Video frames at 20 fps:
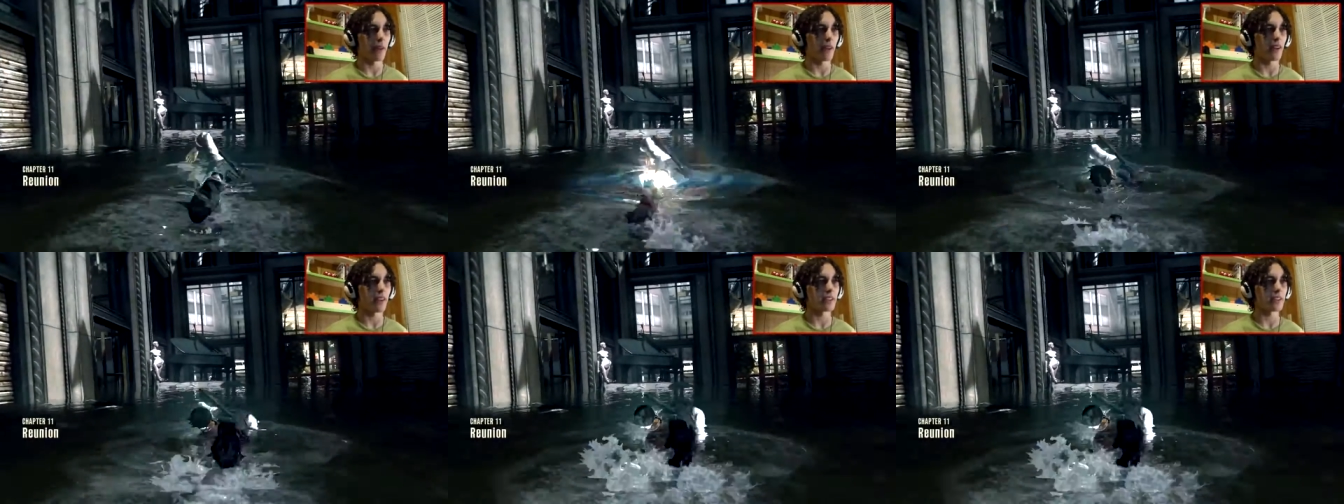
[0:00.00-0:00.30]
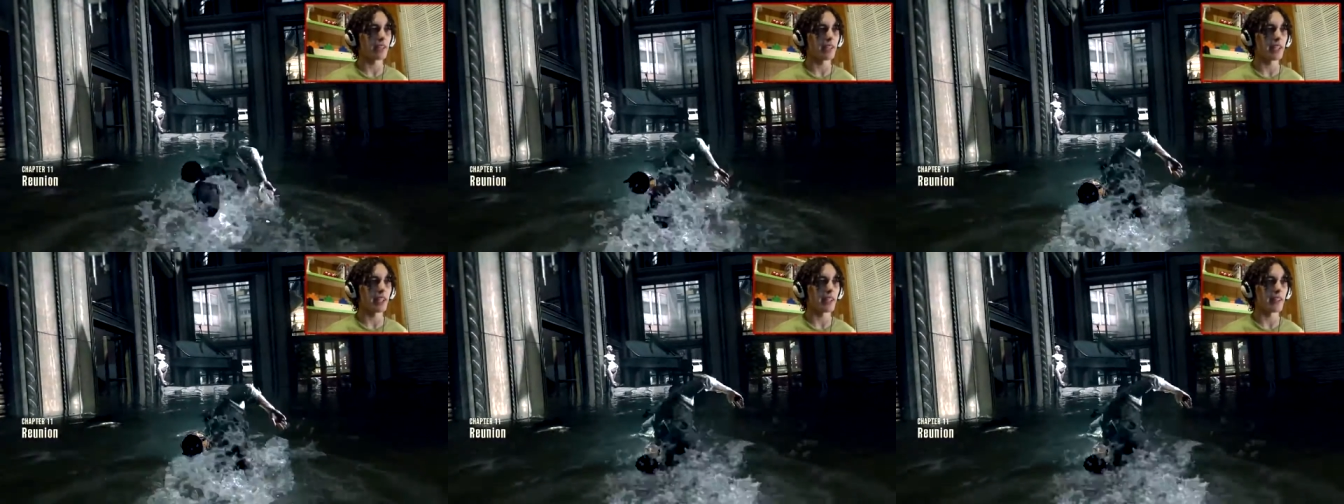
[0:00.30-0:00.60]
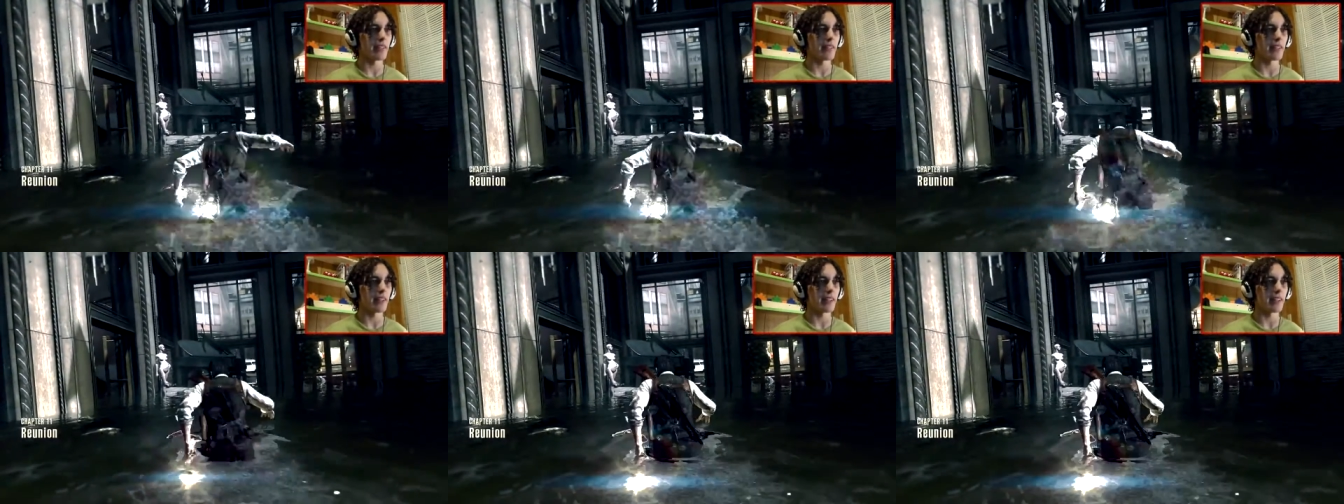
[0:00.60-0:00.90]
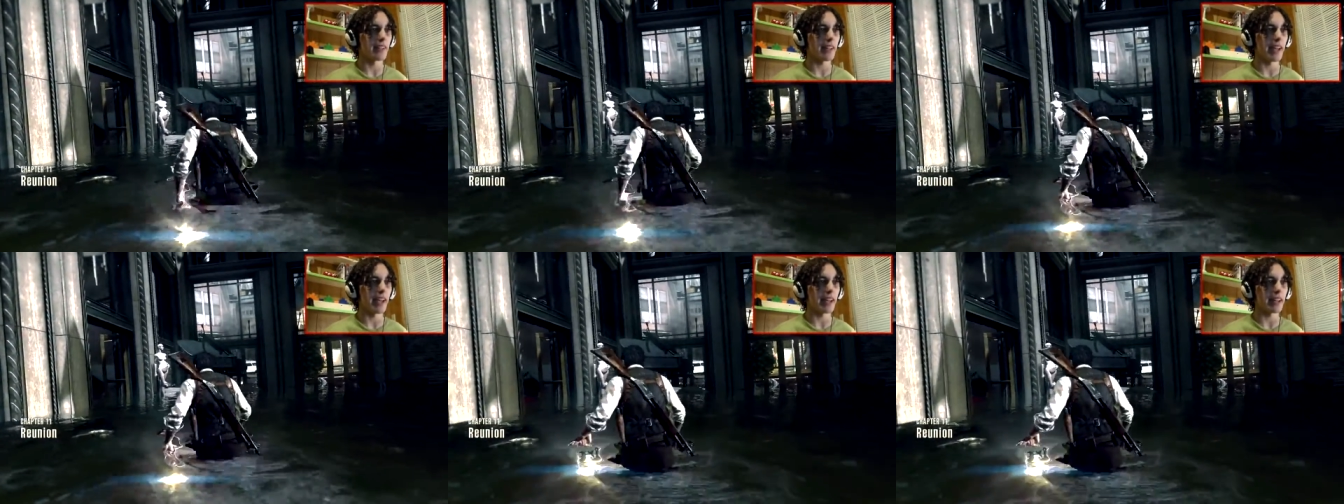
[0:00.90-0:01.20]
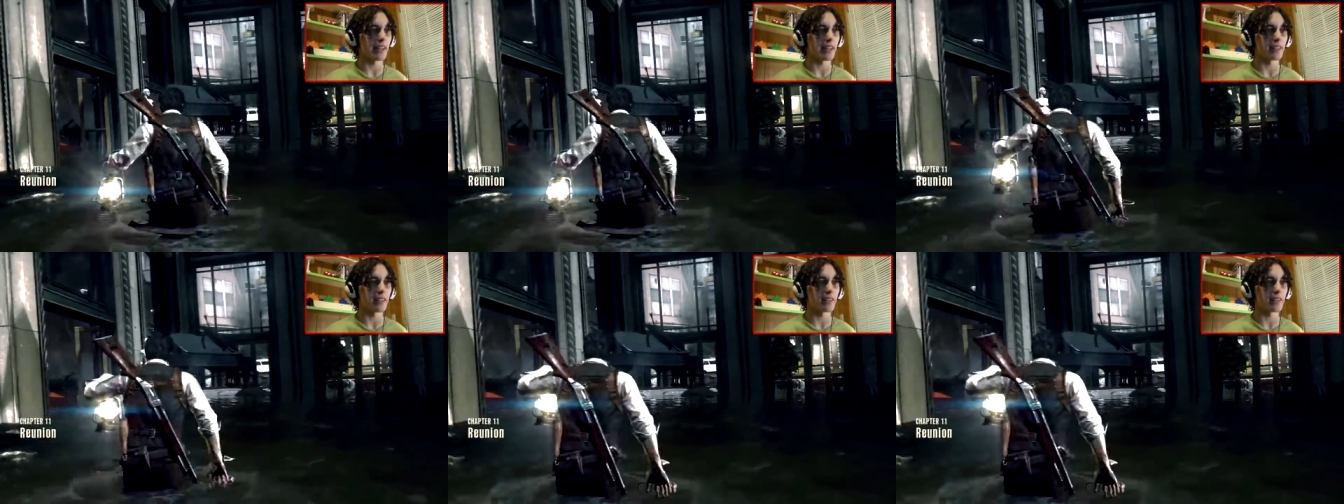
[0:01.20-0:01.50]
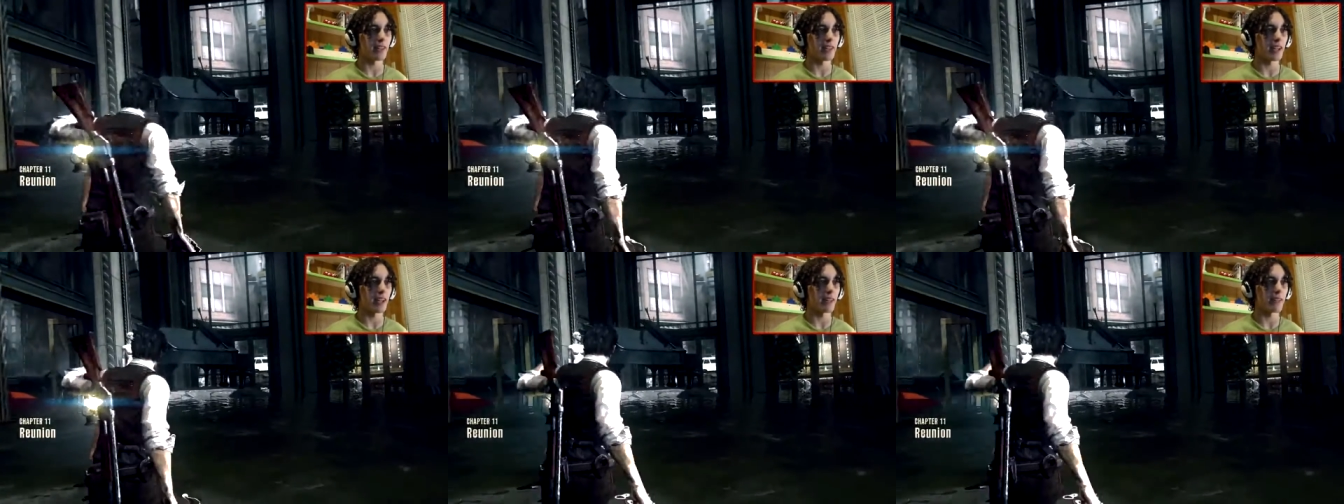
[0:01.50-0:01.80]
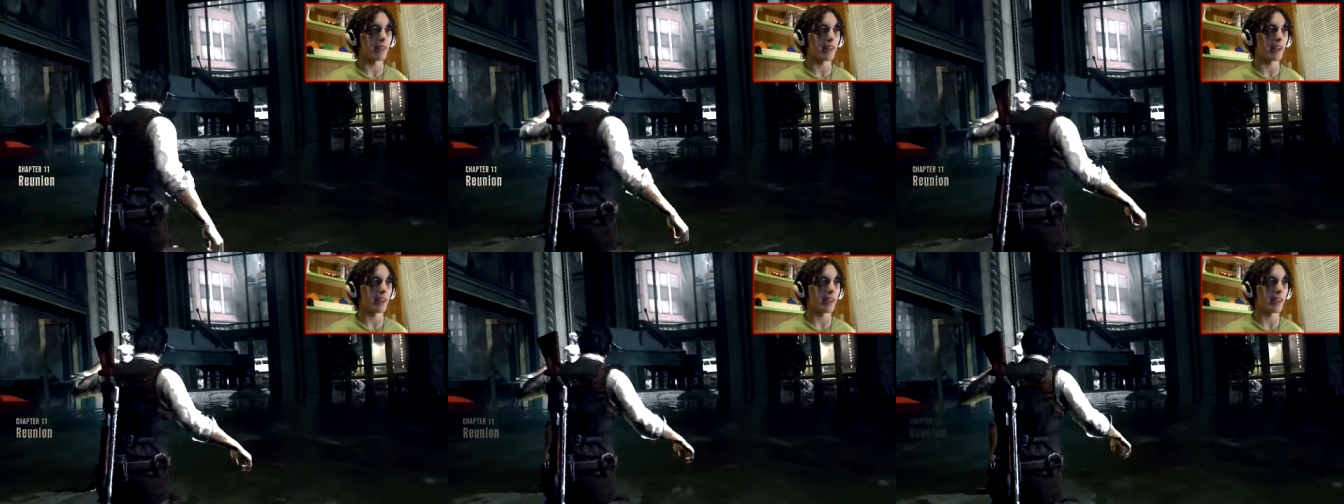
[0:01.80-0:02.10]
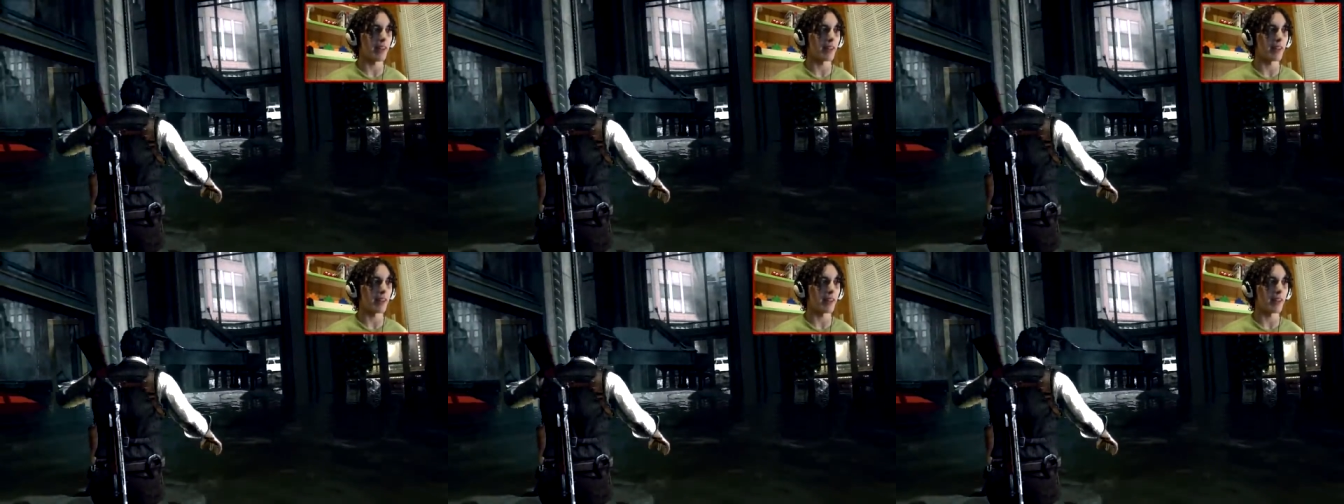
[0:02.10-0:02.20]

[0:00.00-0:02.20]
I honestly didn't think that, and sorry if I